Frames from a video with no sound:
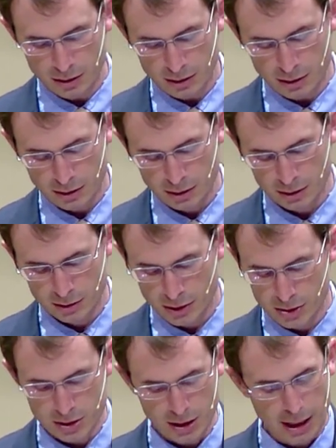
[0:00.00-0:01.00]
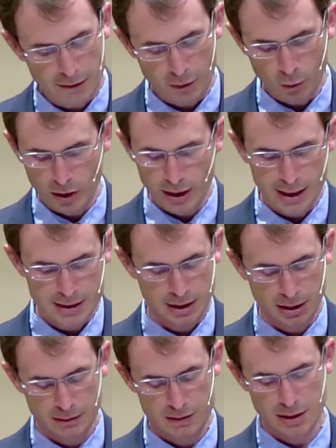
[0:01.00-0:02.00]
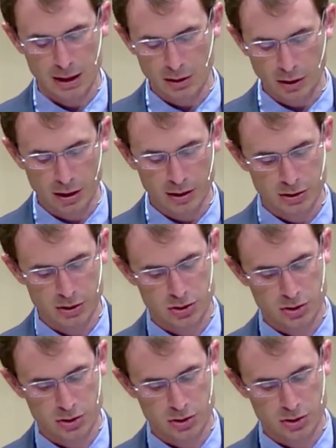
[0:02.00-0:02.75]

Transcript: Uh, there's everyone has gifts and ought to